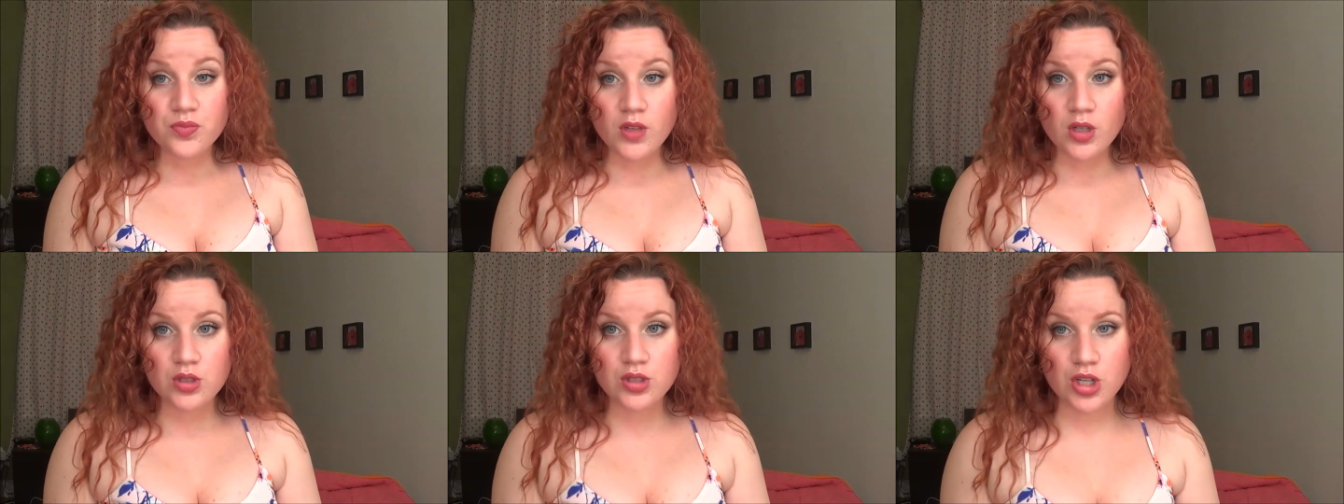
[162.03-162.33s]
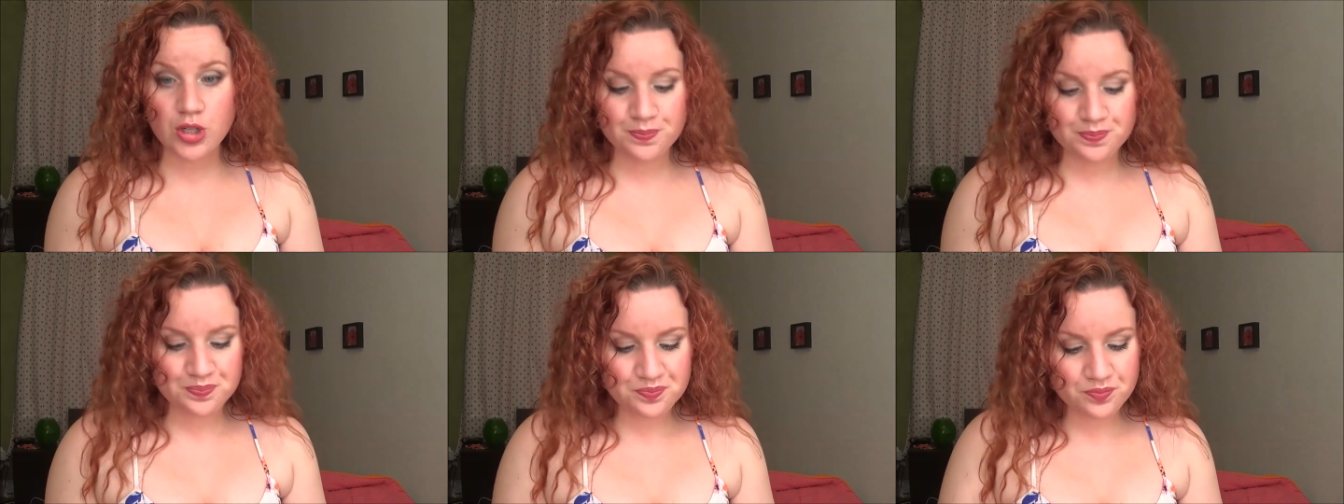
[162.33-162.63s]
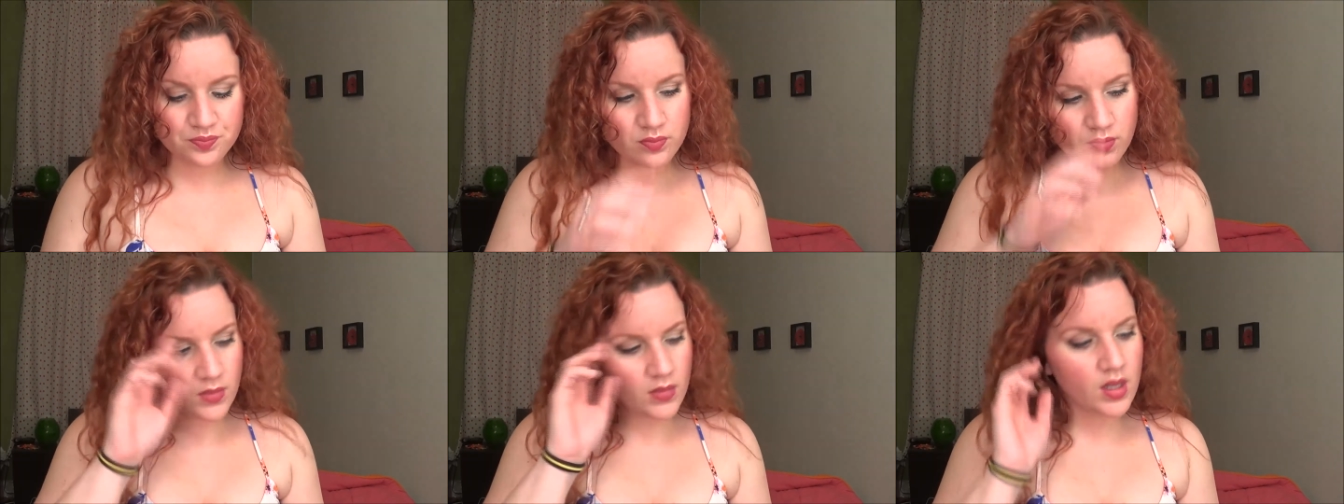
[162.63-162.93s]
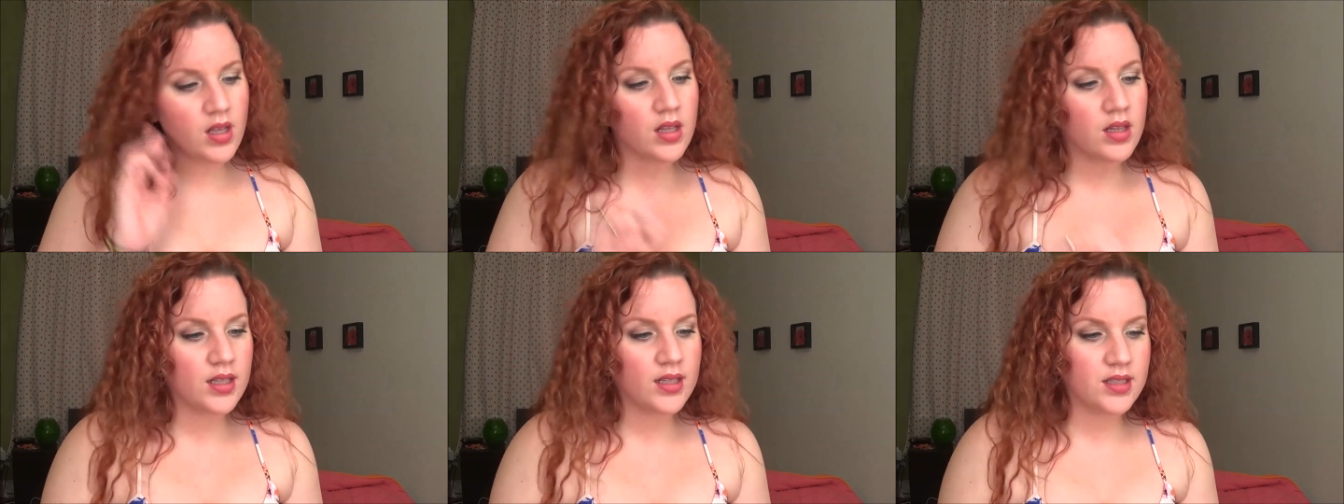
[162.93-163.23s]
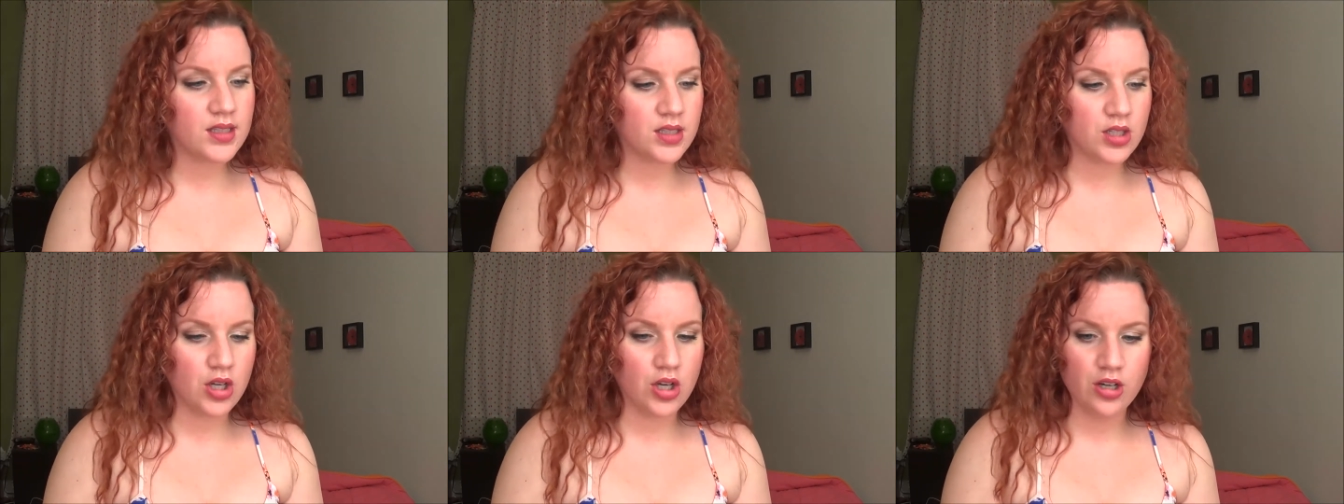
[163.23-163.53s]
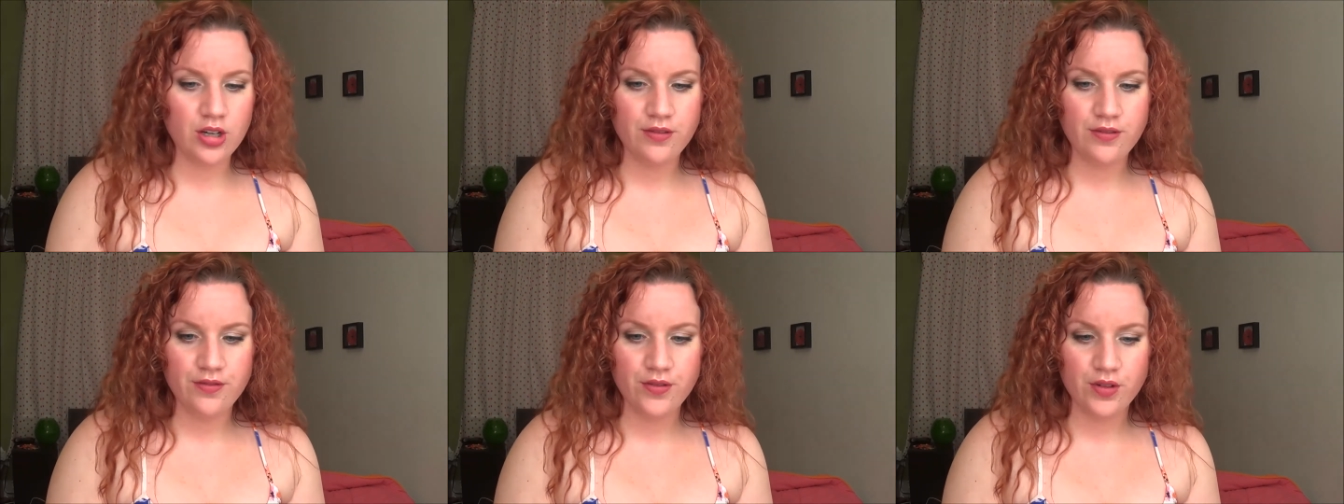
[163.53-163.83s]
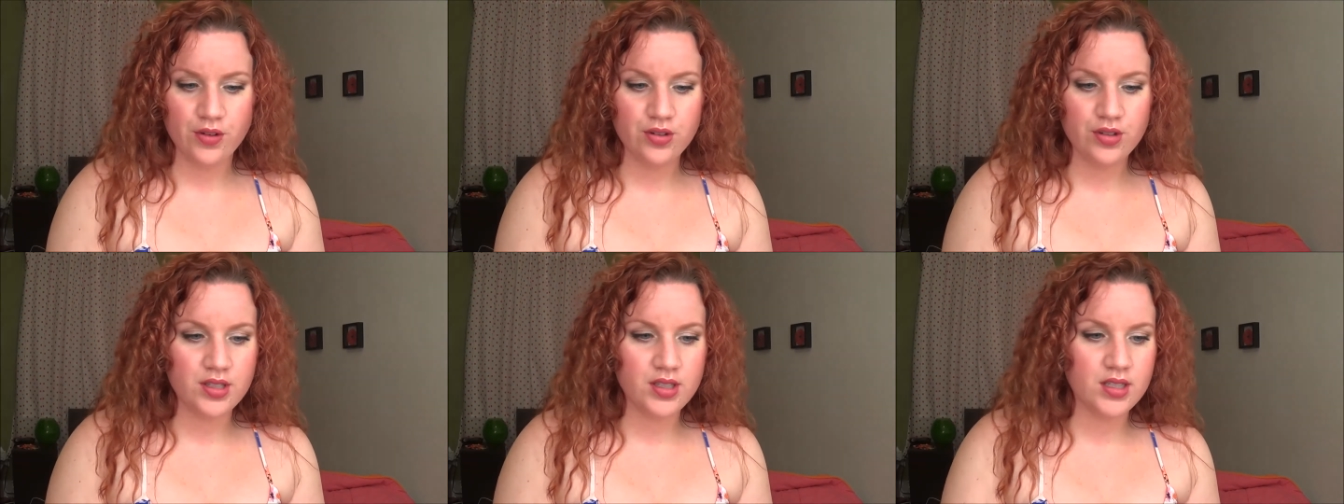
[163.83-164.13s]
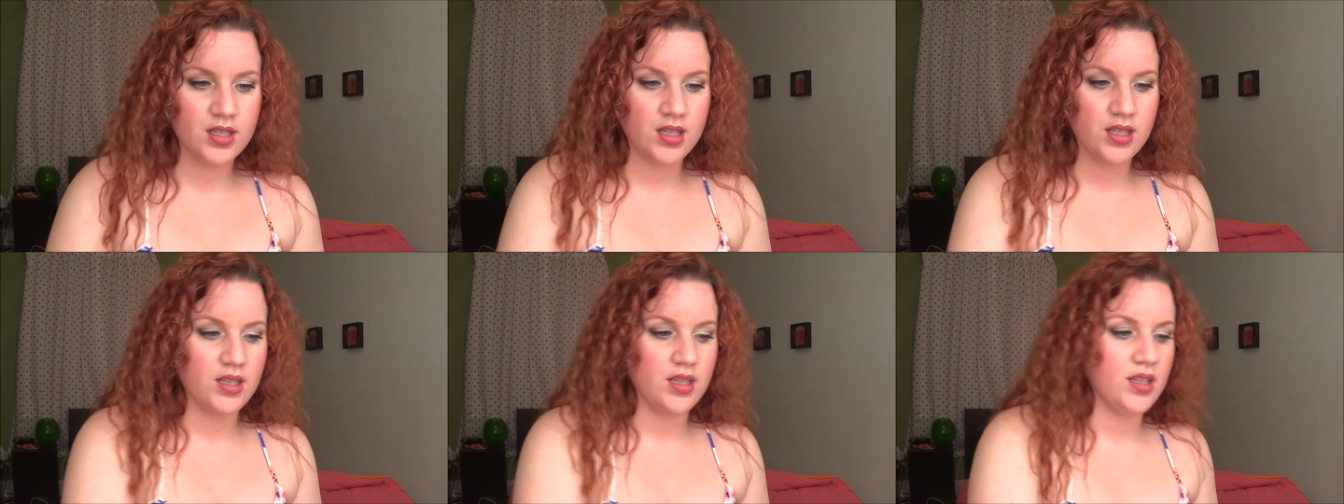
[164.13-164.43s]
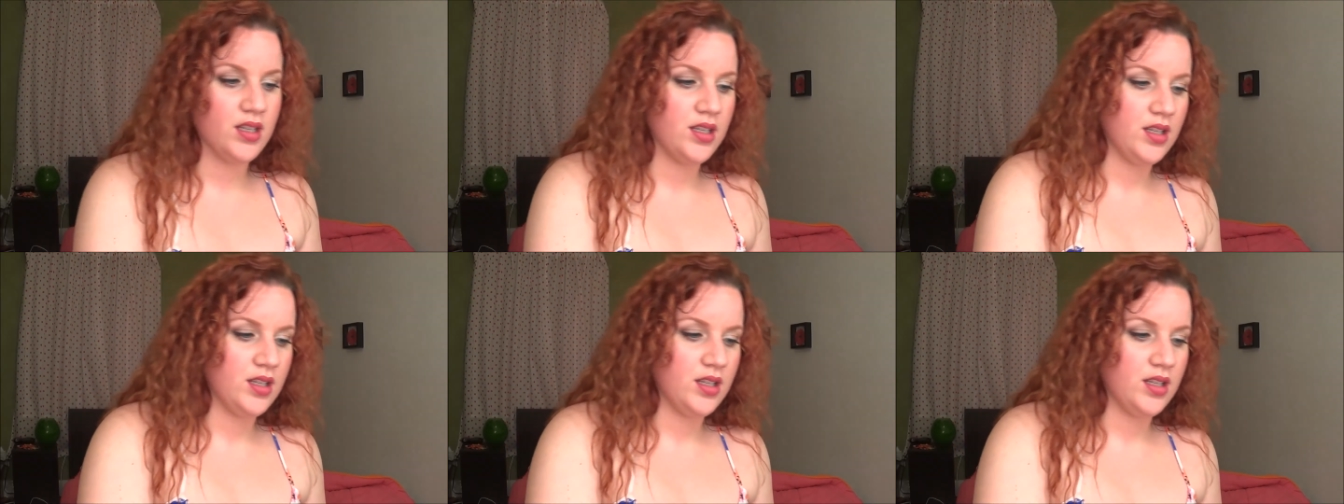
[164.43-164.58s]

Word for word: So let's talk first.